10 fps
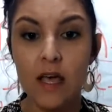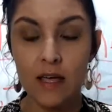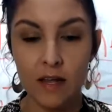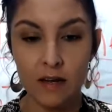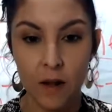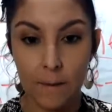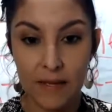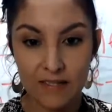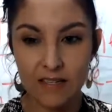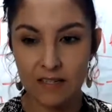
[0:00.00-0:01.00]
in
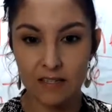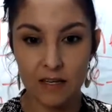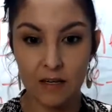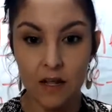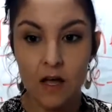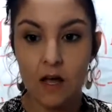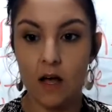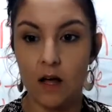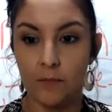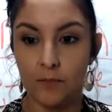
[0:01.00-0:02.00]
business and
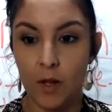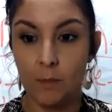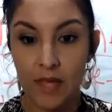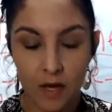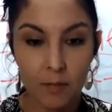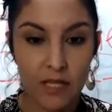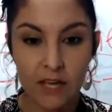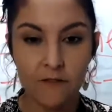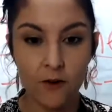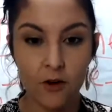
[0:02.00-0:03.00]
being a
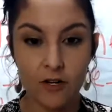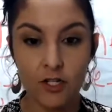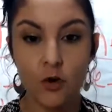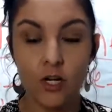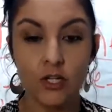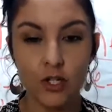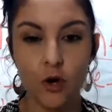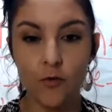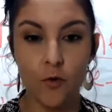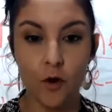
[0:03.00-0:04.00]
believer and so on and
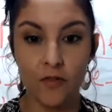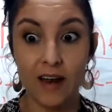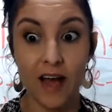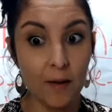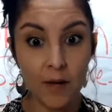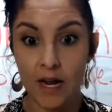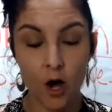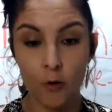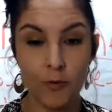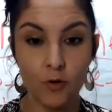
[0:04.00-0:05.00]
so forth. And I'm going to
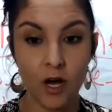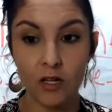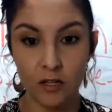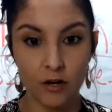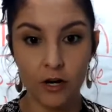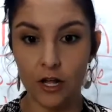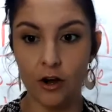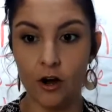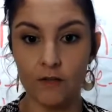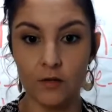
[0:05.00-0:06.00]
help you cut learning
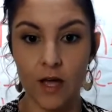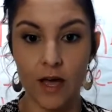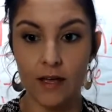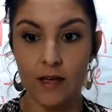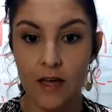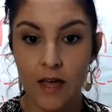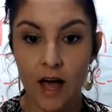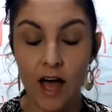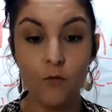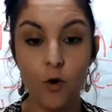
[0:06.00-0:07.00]
curves, okay?
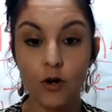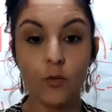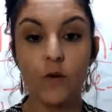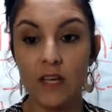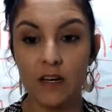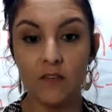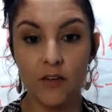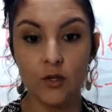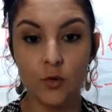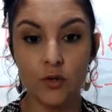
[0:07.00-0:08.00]
I've worked with
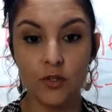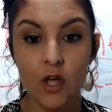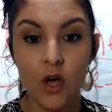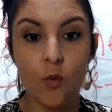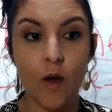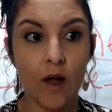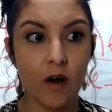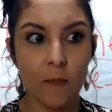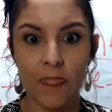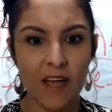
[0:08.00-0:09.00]
individuals
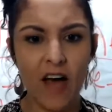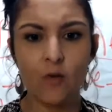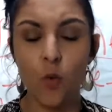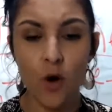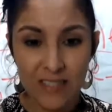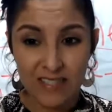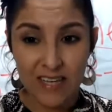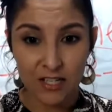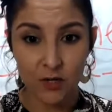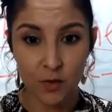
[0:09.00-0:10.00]
where they've had one
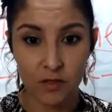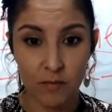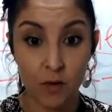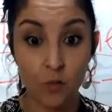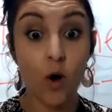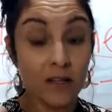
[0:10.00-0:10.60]
session with me,